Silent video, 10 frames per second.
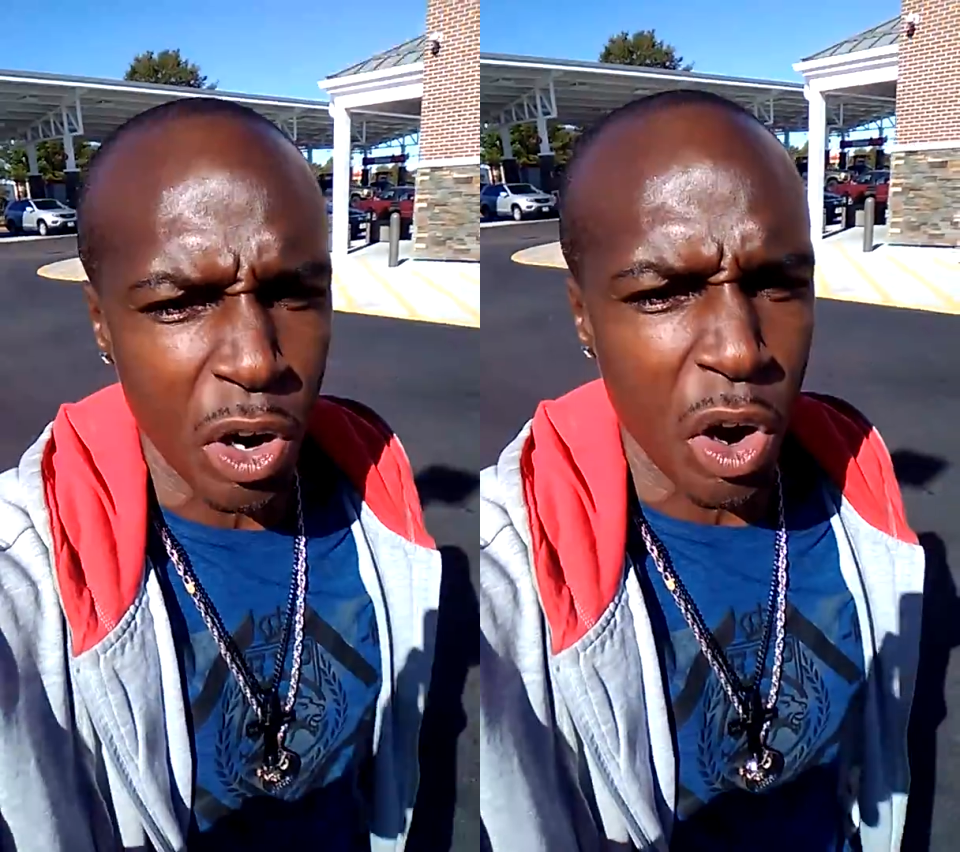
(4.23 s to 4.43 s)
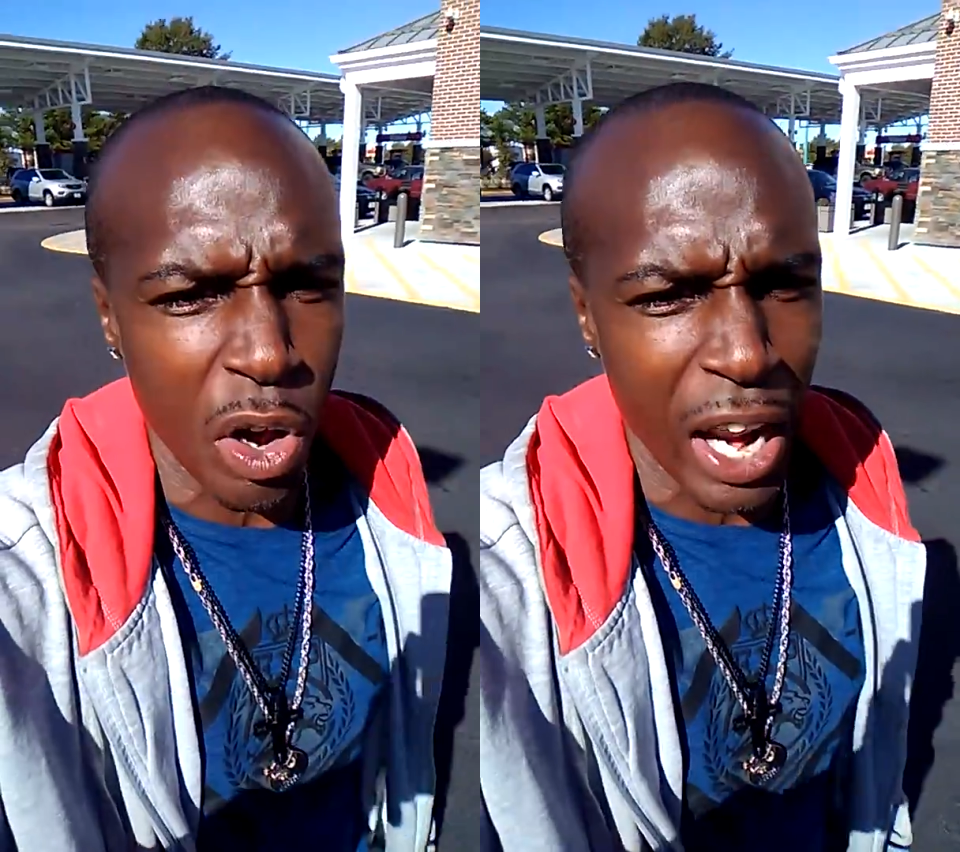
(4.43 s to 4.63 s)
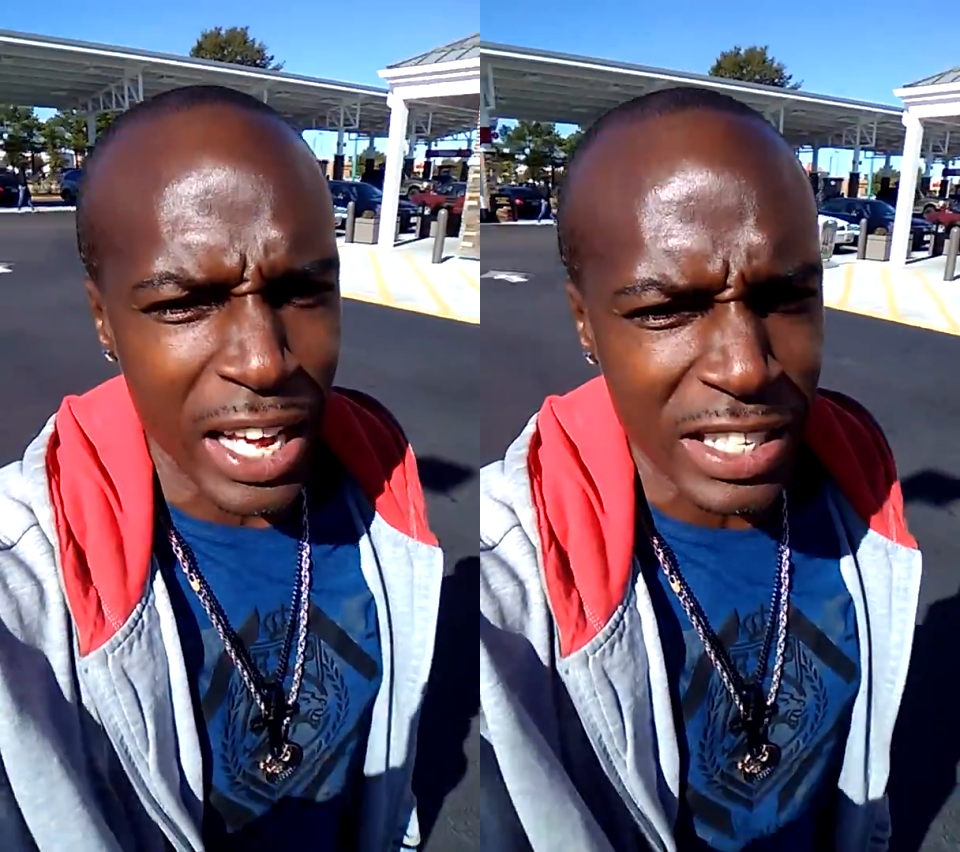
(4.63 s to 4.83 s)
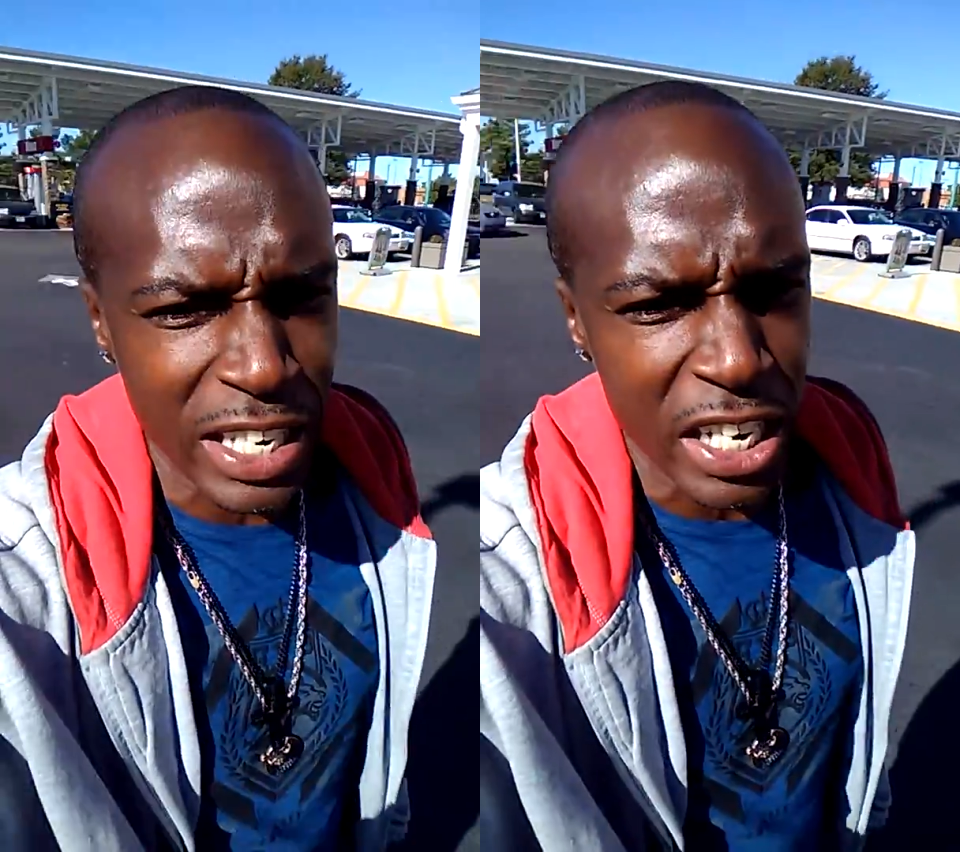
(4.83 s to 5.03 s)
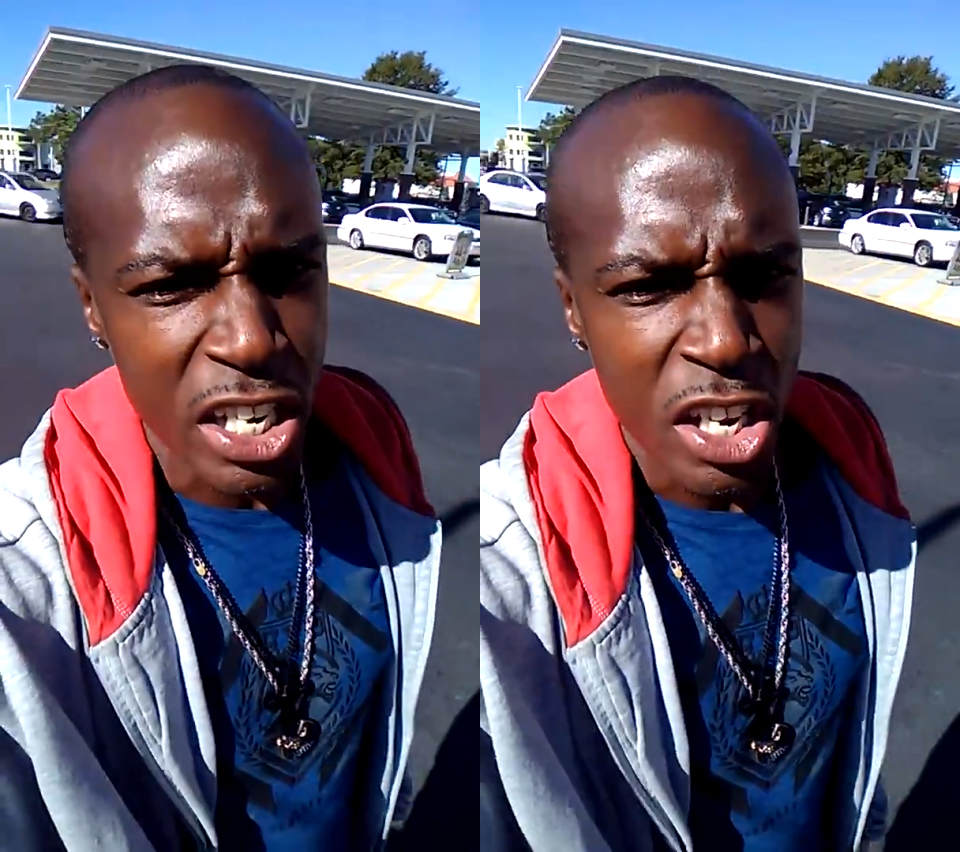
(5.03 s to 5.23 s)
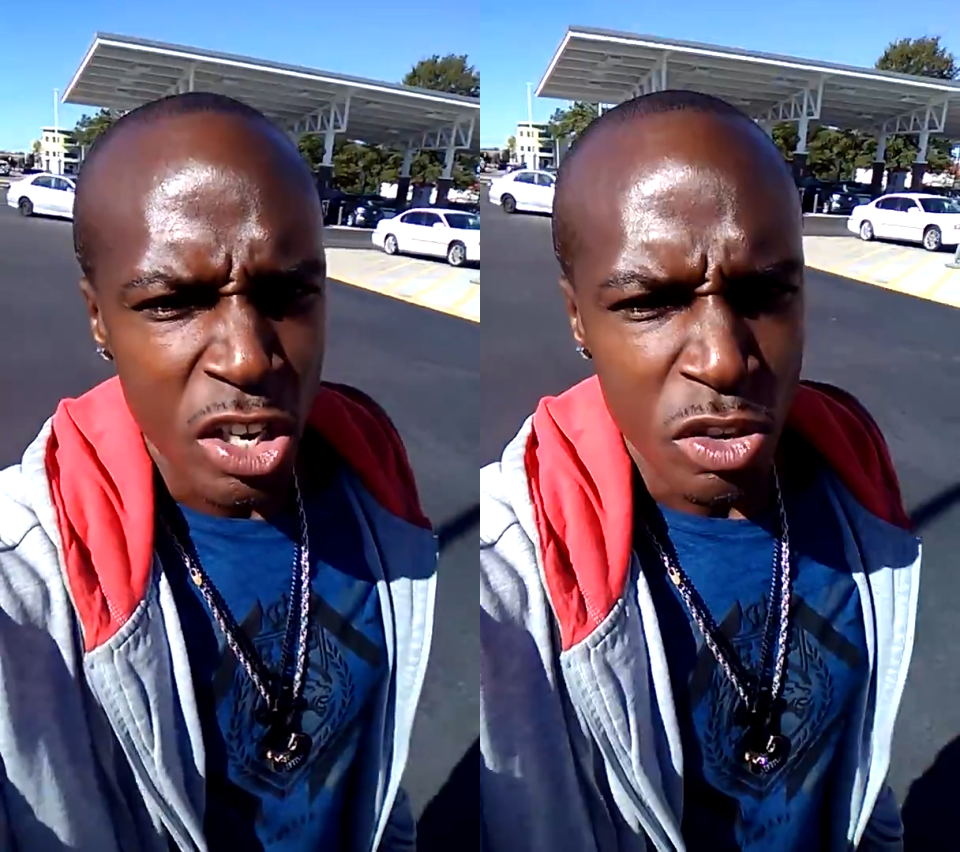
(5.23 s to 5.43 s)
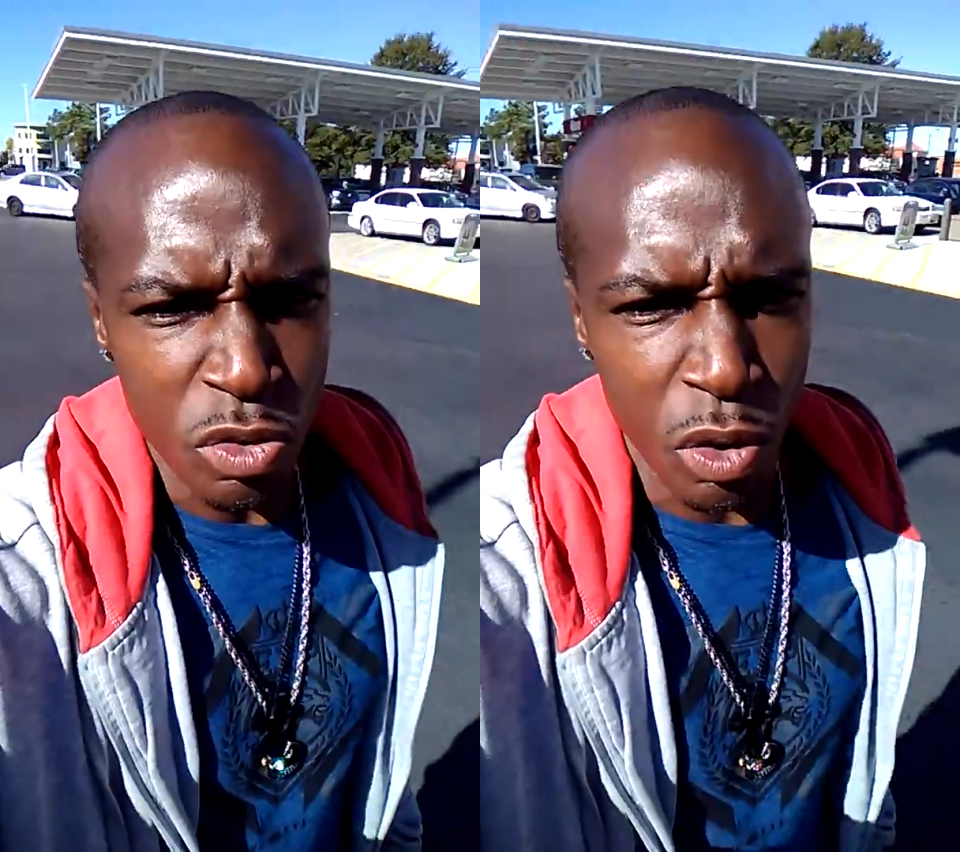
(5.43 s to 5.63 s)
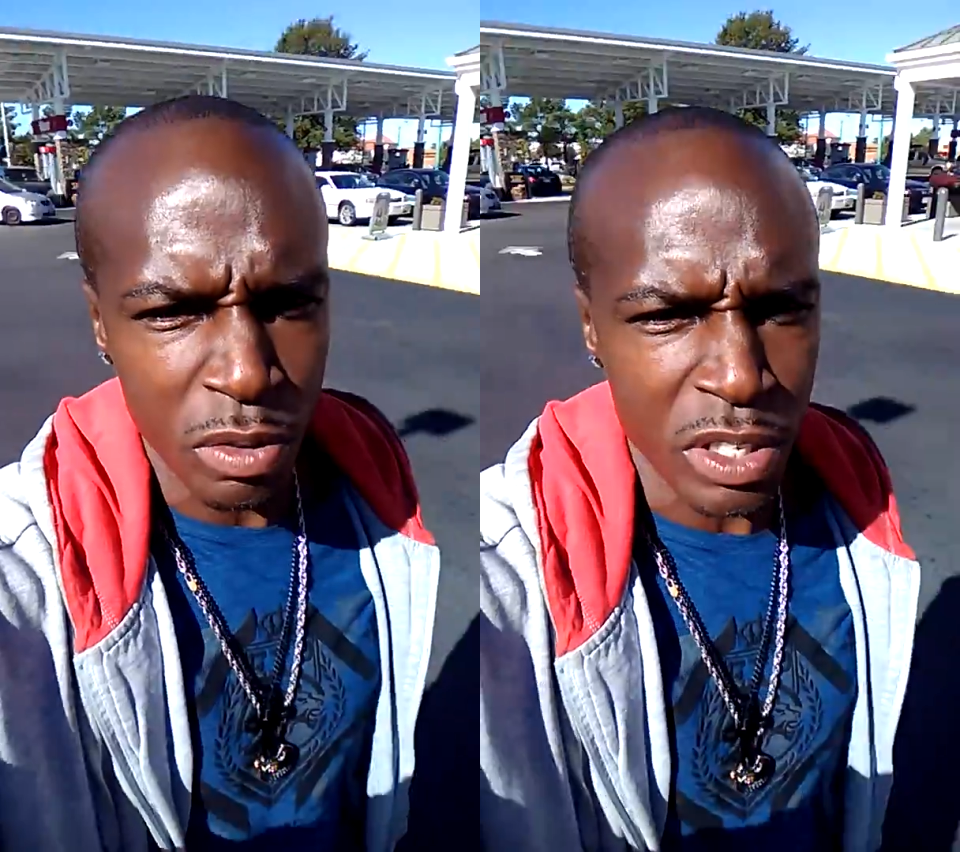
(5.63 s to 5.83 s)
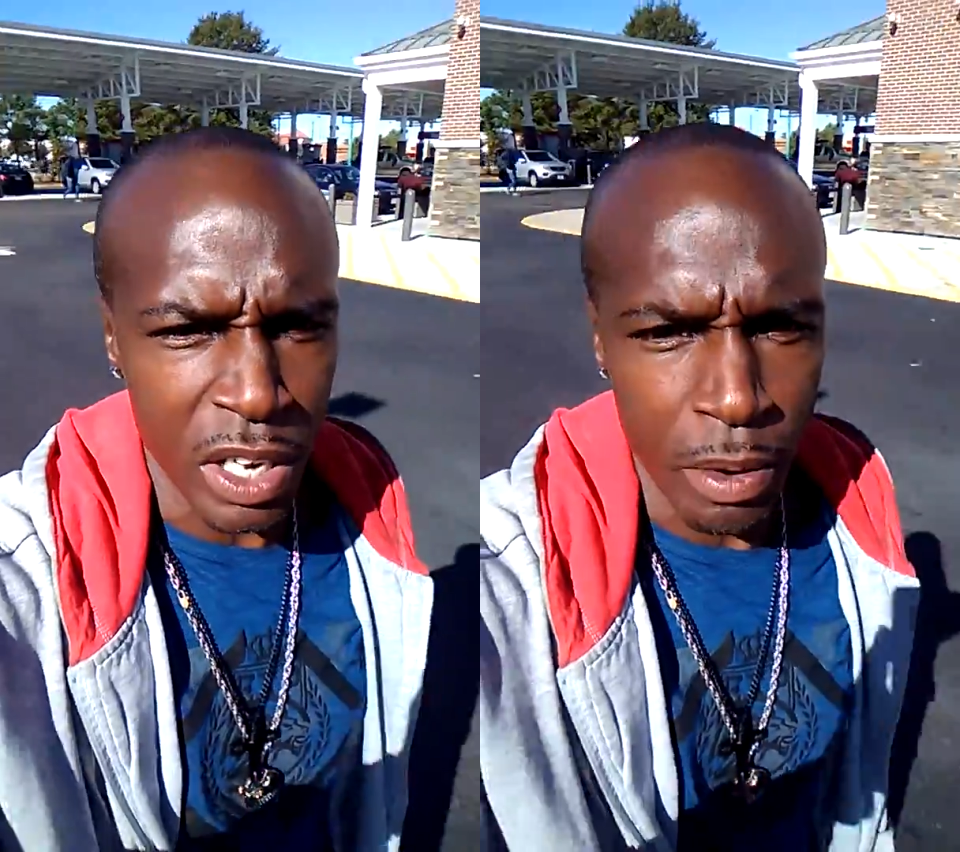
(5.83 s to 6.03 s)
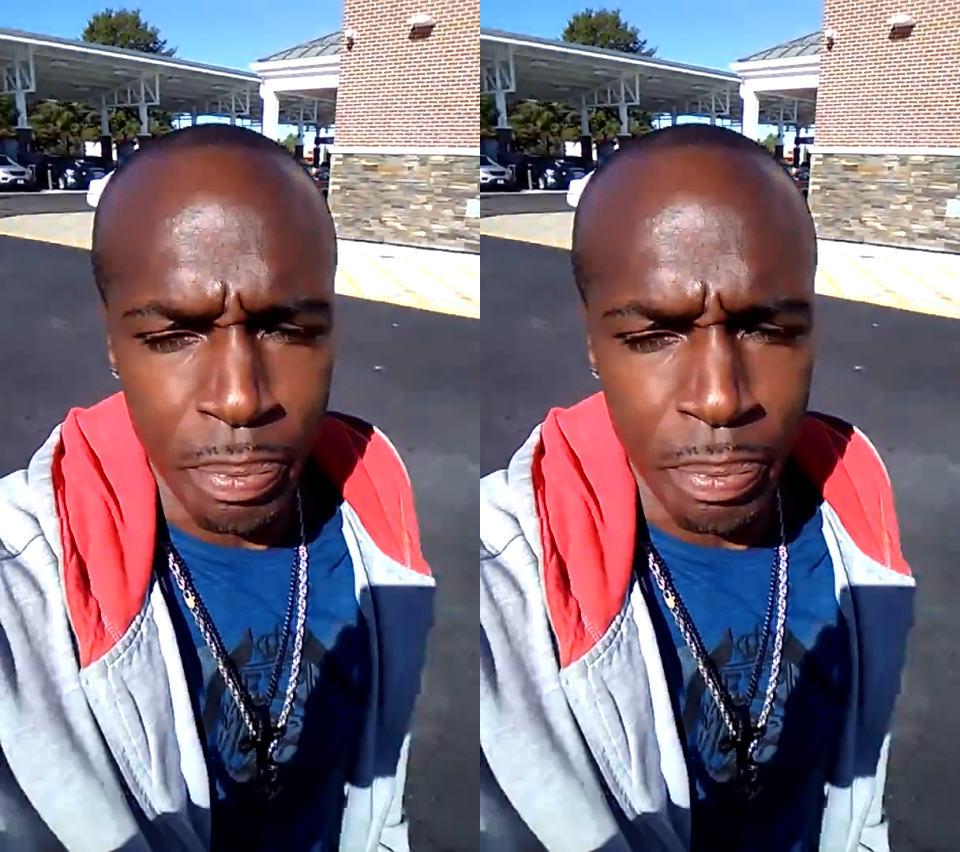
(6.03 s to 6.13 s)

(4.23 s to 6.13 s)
all I see, you know what I'm saying?